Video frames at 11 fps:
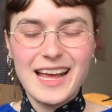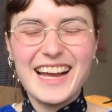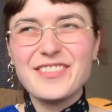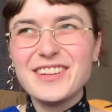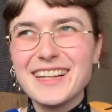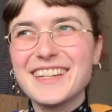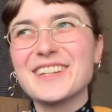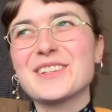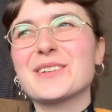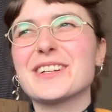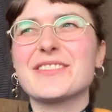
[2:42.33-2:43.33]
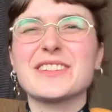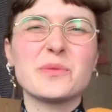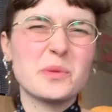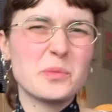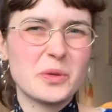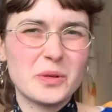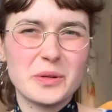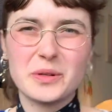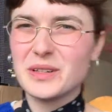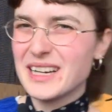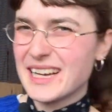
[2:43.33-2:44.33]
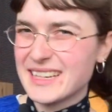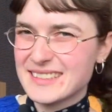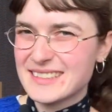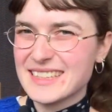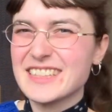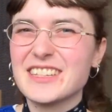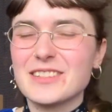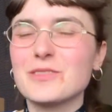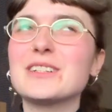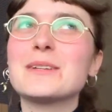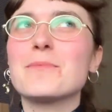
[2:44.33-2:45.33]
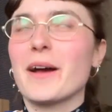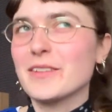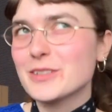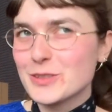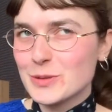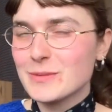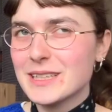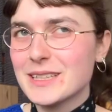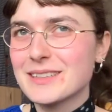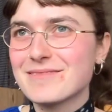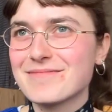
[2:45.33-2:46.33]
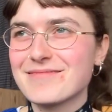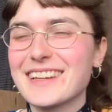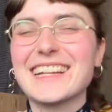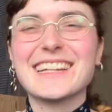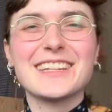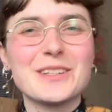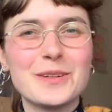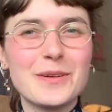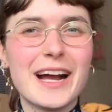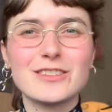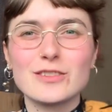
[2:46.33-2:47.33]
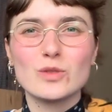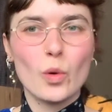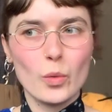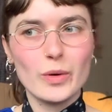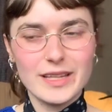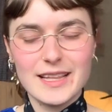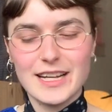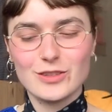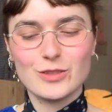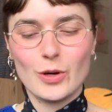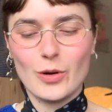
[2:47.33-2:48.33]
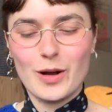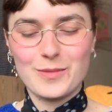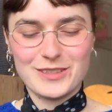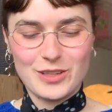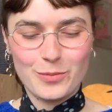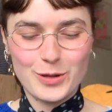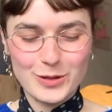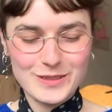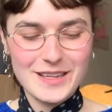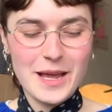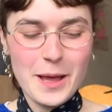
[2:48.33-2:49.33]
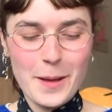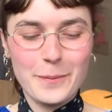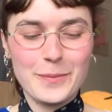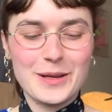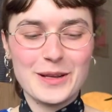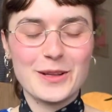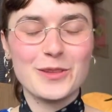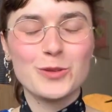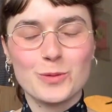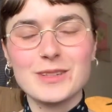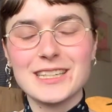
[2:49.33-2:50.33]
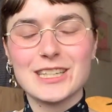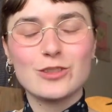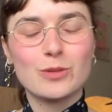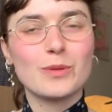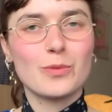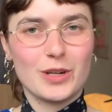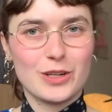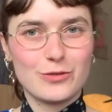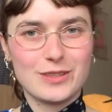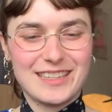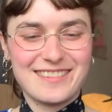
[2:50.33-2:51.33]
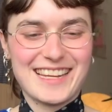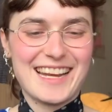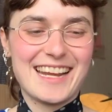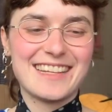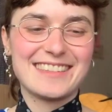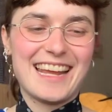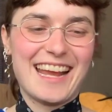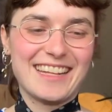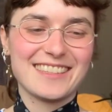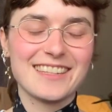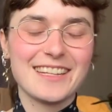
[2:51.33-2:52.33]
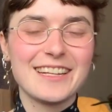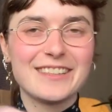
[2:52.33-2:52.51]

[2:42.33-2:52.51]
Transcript: I feel like, if it's one more or less, it doesn't really matter to me. Like, I just go with it. I just go how my top goes. But normally it should be 110 at the end.